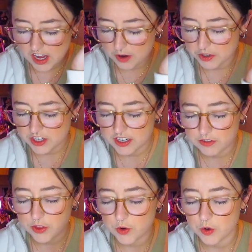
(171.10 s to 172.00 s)
I wish I
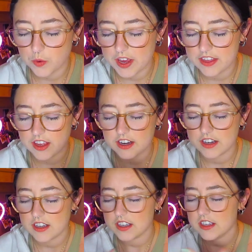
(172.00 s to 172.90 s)
never threw away that
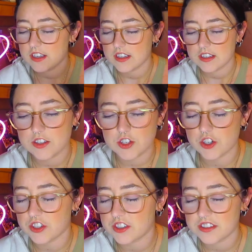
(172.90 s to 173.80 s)
shirt,